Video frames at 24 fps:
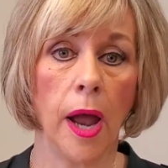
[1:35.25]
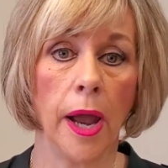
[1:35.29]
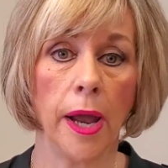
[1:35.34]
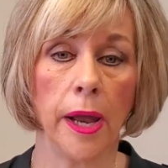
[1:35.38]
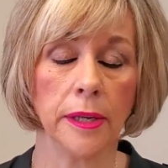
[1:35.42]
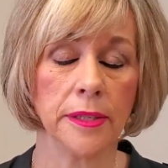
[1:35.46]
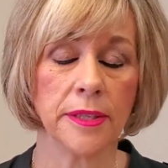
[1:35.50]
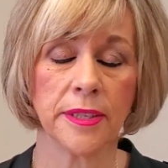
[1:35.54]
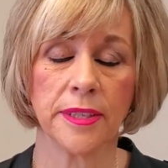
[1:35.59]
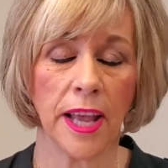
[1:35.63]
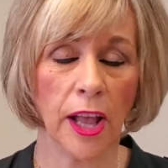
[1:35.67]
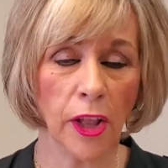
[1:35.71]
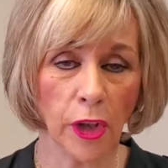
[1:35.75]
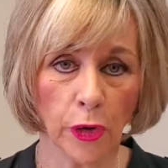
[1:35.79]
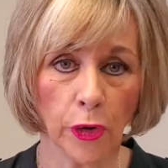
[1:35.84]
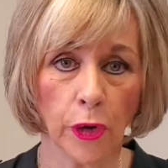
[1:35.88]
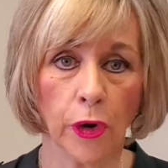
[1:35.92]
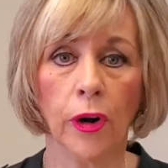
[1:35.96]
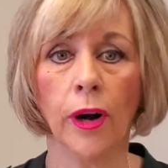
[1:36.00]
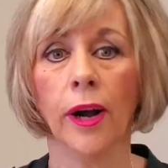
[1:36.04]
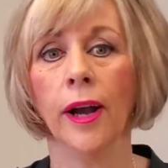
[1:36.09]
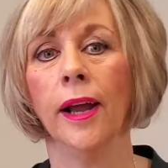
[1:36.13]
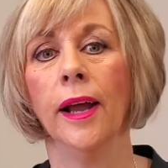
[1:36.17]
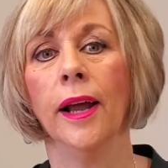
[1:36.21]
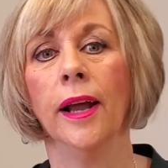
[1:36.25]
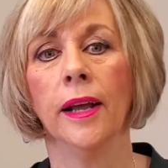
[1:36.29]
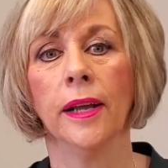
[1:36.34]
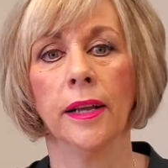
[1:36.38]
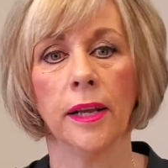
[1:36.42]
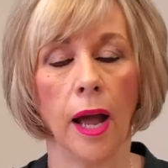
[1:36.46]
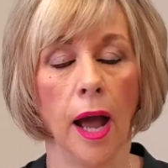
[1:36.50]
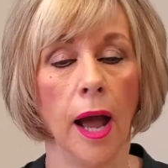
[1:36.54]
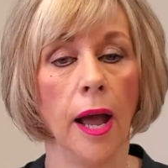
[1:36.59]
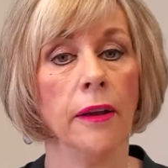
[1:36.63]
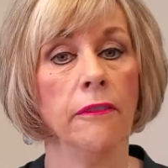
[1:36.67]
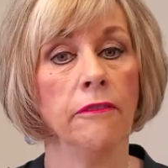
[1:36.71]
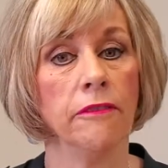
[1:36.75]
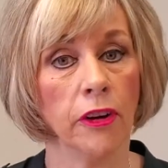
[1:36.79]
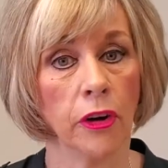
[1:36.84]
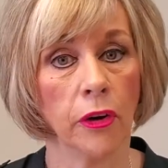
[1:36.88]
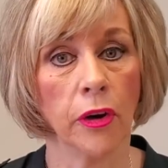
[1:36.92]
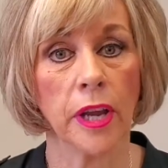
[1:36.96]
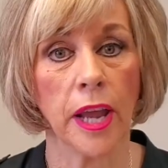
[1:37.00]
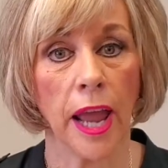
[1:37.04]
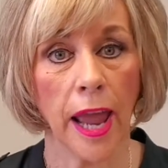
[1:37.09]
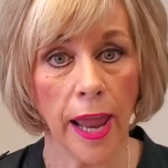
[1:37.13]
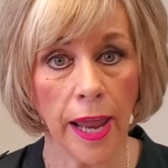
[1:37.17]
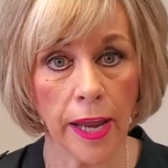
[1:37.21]
seller got
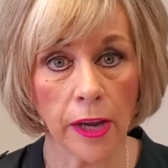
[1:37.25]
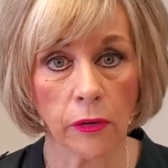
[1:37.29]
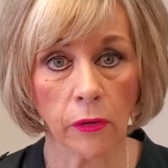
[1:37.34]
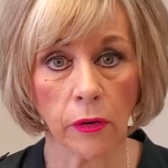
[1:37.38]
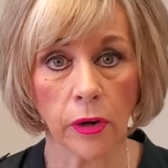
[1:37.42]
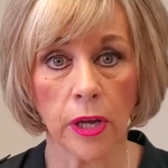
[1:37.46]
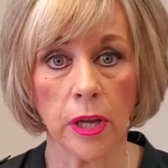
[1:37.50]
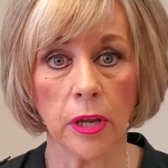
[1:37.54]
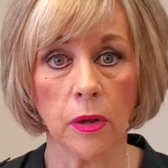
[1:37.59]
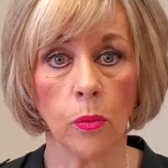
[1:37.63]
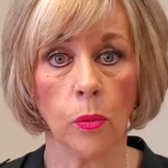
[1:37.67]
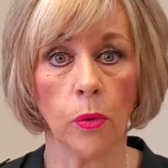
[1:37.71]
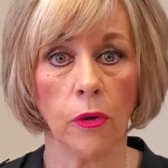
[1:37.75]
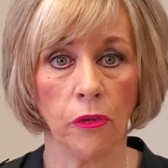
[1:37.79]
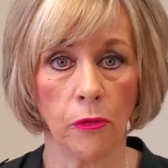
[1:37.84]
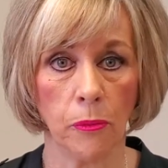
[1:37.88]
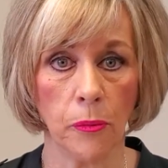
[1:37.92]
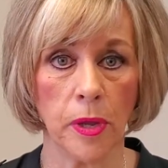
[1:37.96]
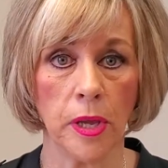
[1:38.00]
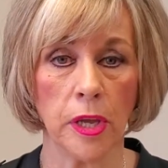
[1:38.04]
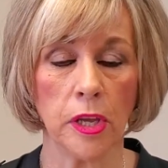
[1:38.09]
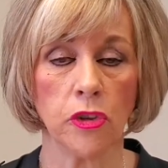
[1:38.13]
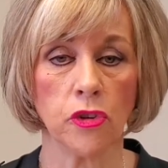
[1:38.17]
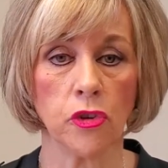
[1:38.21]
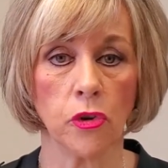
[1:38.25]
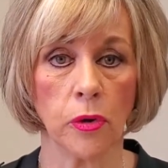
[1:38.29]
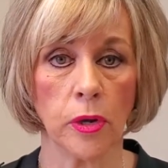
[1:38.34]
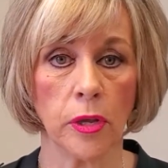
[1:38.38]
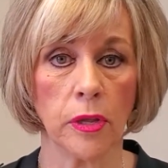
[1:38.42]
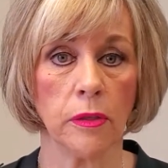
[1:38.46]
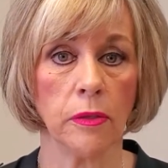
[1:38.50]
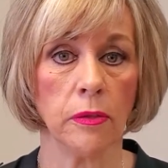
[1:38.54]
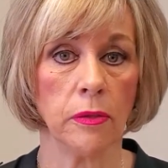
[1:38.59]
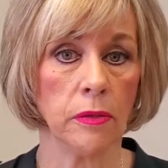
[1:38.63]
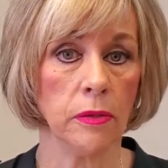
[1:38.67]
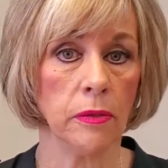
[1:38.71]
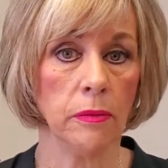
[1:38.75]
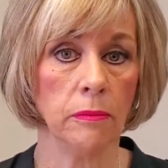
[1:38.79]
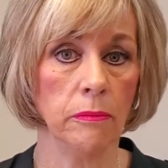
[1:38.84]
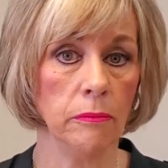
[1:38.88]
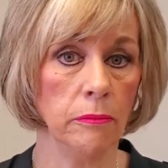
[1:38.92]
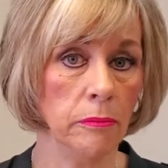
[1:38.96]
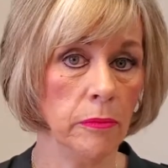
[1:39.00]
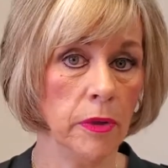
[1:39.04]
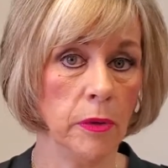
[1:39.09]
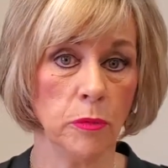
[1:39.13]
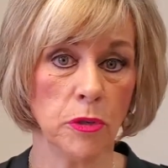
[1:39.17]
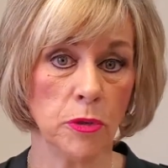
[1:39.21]
very angry with me
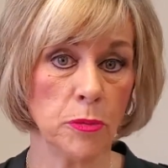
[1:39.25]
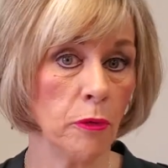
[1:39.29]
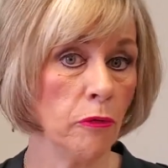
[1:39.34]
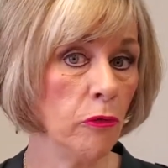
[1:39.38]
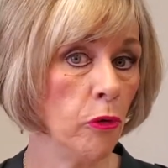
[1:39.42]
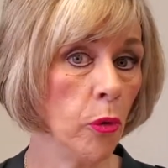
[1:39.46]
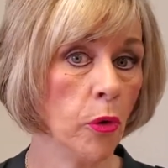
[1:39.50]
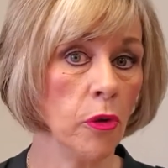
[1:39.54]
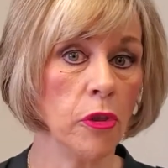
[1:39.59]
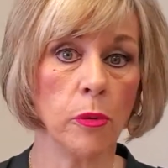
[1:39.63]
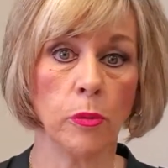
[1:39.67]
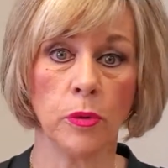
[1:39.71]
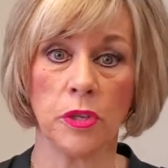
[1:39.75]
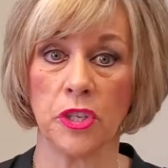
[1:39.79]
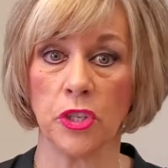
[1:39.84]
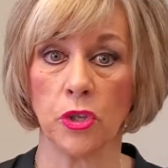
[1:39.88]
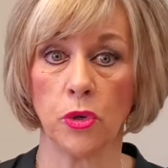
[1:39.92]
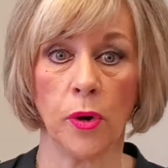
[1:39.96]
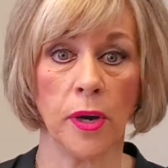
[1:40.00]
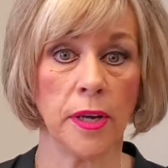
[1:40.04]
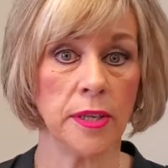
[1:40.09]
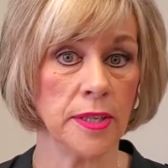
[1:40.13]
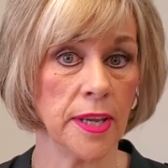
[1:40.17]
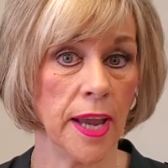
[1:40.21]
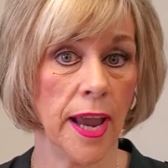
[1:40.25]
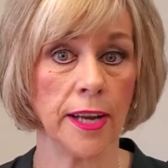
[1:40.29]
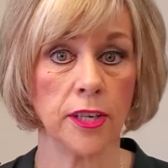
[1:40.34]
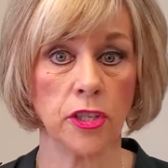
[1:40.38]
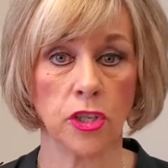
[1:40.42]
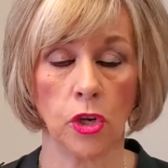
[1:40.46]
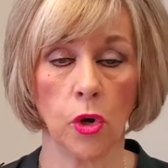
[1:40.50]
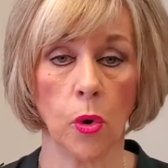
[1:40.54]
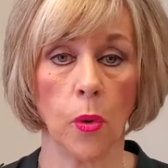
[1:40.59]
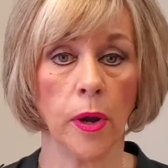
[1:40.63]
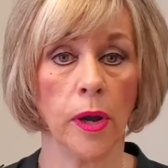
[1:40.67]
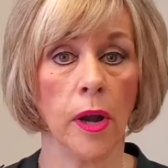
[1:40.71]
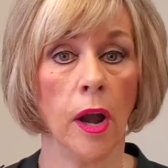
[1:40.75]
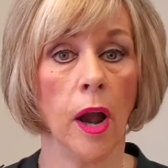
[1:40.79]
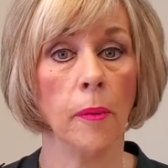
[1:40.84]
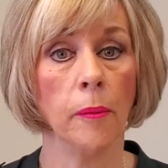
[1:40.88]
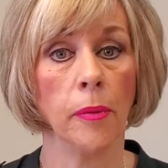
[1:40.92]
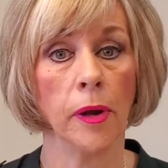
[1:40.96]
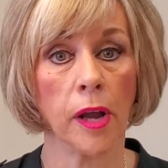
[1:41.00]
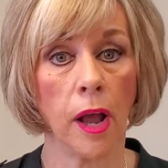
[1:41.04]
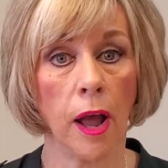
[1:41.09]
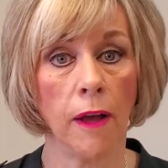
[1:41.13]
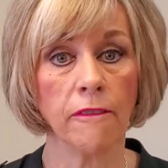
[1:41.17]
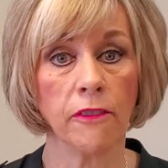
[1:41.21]
it was before there was a transaction going on,
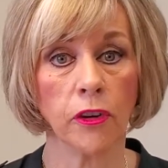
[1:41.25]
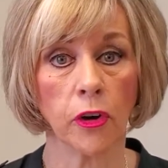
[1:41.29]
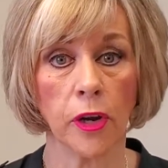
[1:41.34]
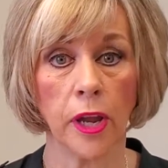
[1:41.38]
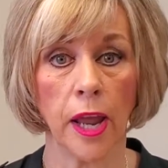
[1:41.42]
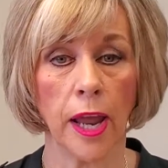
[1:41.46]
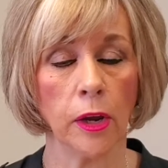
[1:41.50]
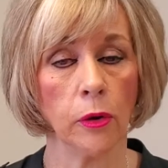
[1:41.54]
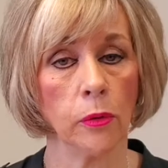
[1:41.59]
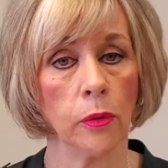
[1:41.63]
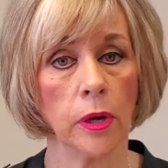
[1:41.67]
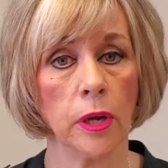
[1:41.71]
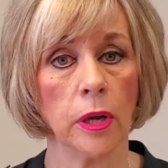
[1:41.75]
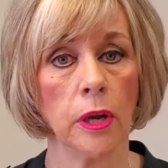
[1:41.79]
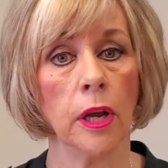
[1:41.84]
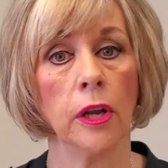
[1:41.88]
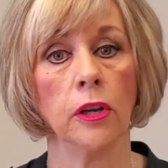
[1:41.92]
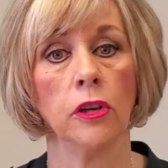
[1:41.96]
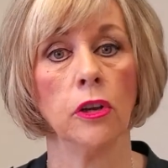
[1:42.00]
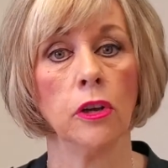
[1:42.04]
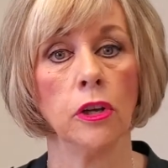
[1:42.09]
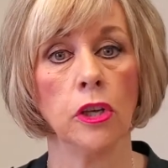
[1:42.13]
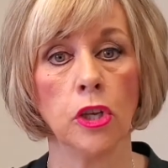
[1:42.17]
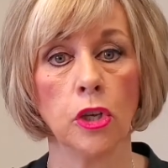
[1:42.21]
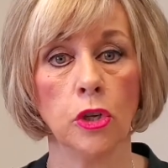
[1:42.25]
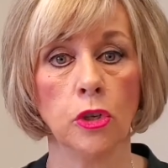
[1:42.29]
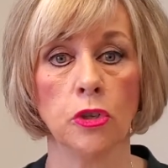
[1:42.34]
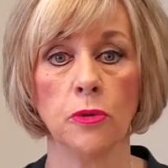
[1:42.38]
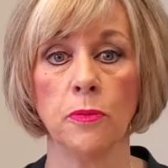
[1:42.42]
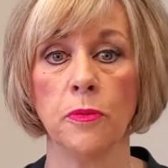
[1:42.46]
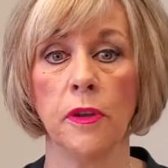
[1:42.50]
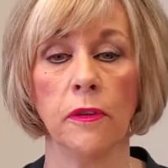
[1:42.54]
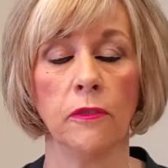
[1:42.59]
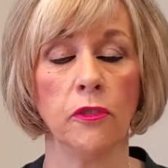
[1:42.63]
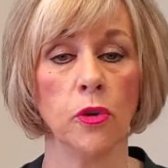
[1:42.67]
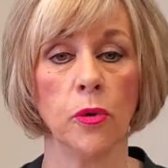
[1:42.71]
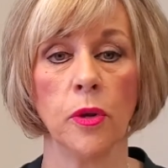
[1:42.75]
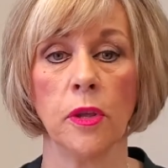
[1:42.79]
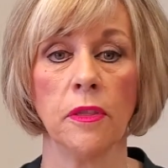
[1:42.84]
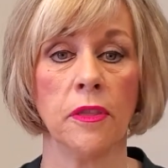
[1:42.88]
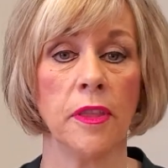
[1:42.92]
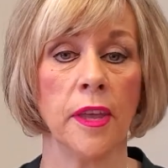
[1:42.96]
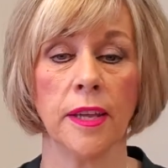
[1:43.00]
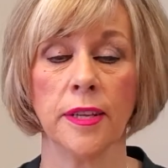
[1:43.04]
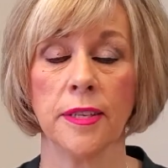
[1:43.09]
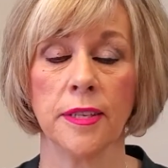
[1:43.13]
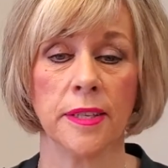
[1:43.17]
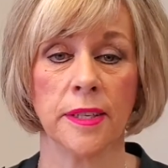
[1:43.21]
but got very angry and accused me of doing
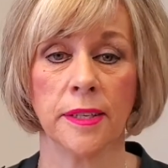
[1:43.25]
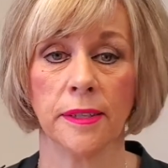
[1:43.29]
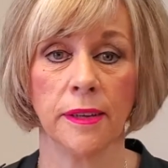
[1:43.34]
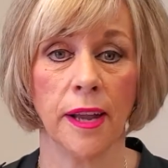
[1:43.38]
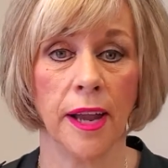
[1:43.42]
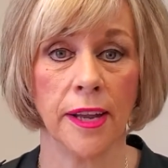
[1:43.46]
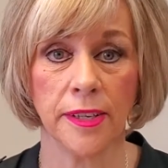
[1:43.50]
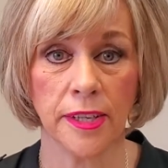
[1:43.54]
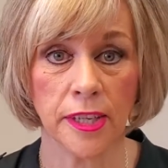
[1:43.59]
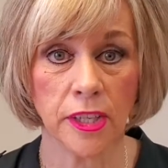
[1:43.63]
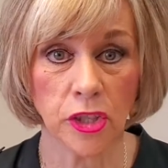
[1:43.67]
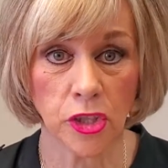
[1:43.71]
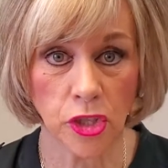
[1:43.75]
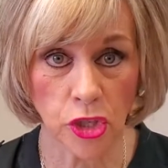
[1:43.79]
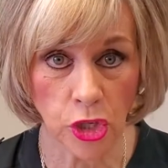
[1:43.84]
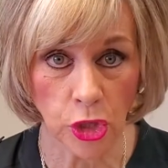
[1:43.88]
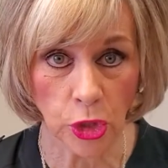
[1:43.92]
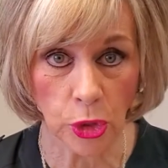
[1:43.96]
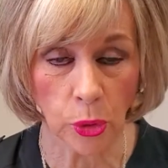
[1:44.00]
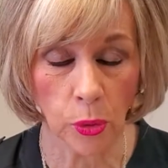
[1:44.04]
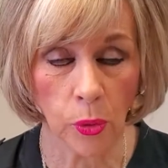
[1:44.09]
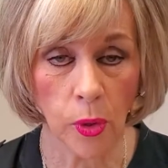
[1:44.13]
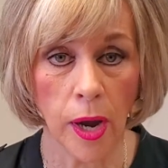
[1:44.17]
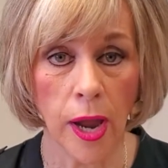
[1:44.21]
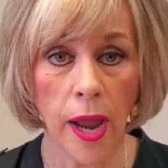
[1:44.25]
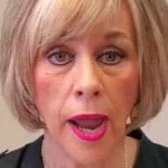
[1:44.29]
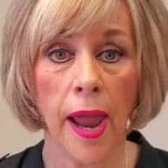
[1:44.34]
things that I didn't do.